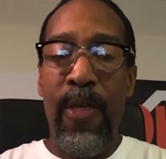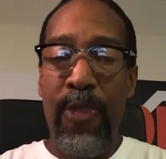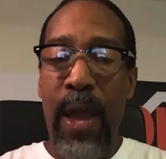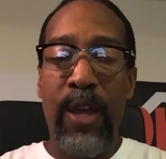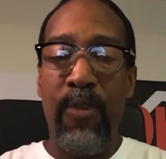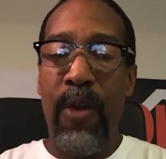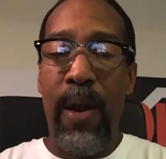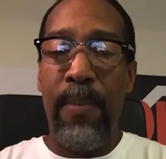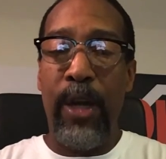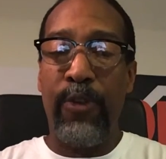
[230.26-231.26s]
Thank you
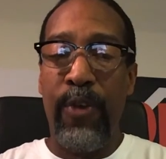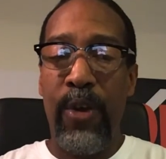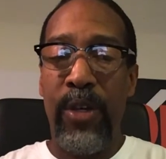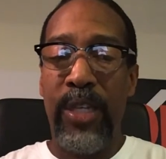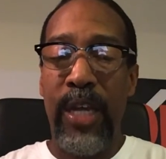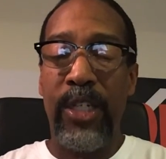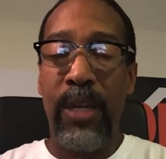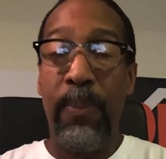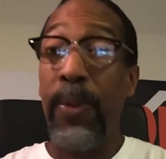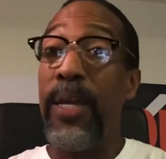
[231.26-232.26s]
very much for your
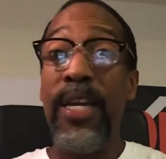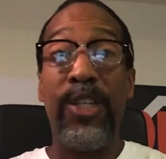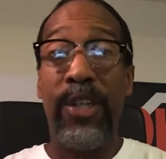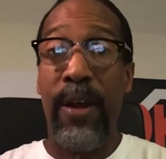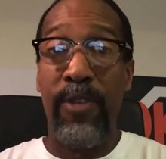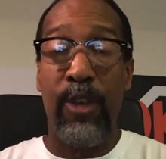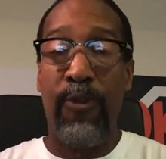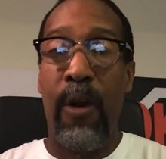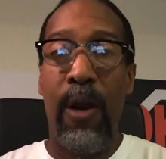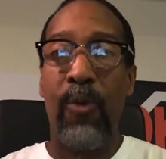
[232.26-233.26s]
attention. Please share this
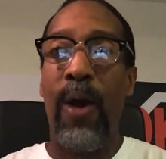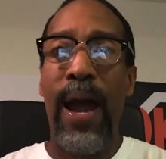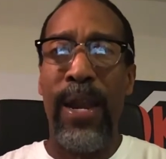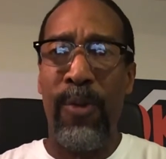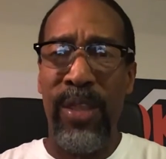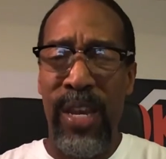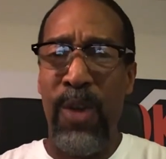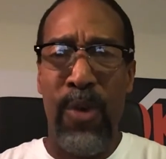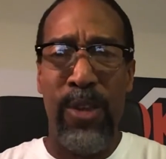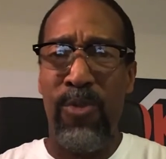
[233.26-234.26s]
far and wide and with
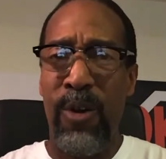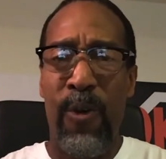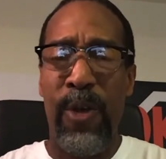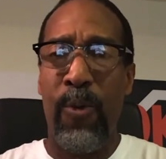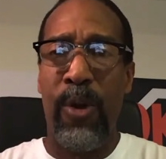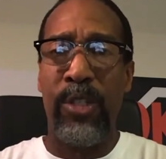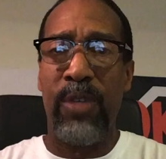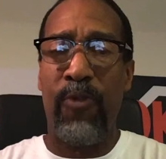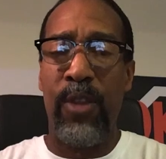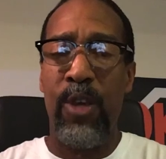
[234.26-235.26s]
anyone you know that works
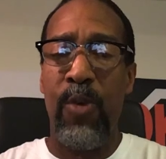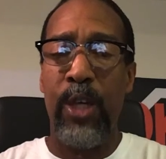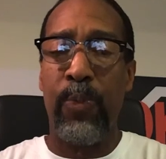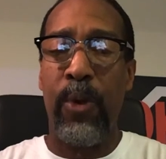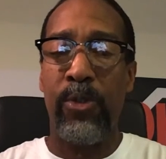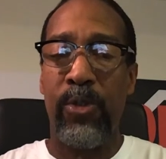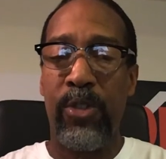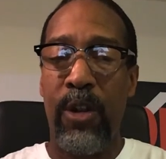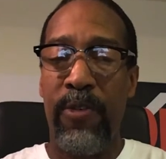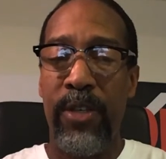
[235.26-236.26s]
for the U.S. Postal
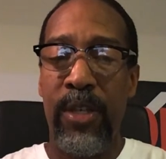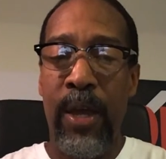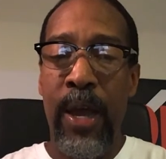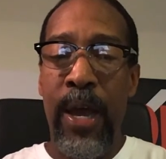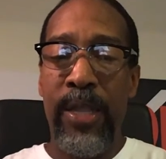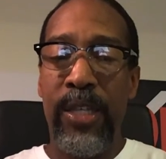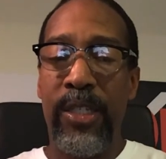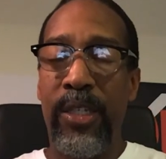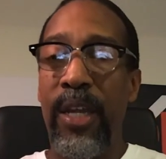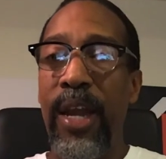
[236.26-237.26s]
Service. This
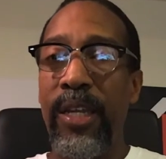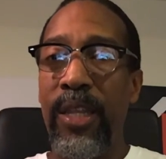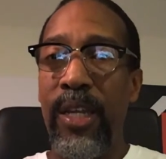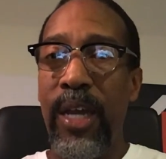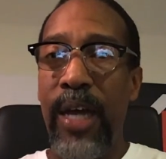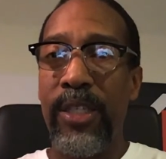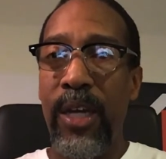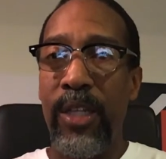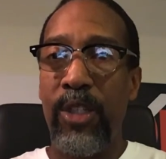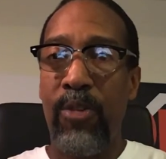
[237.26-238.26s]
is Connecting the Dots
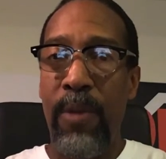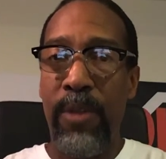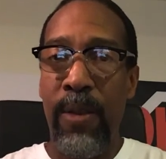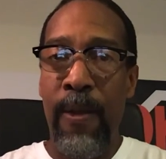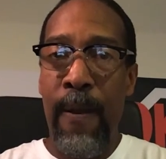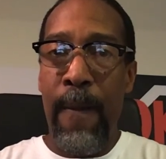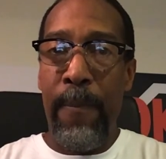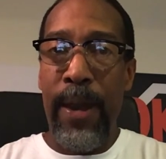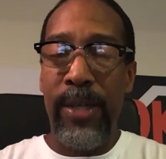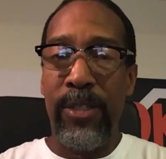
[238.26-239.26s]
Unscripted.
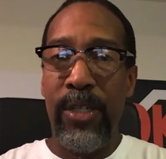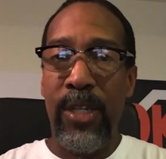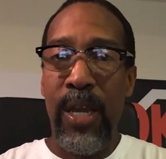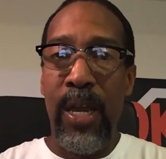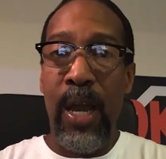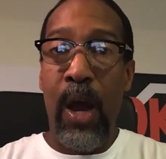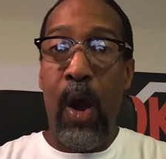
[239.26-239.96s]
Pastor T,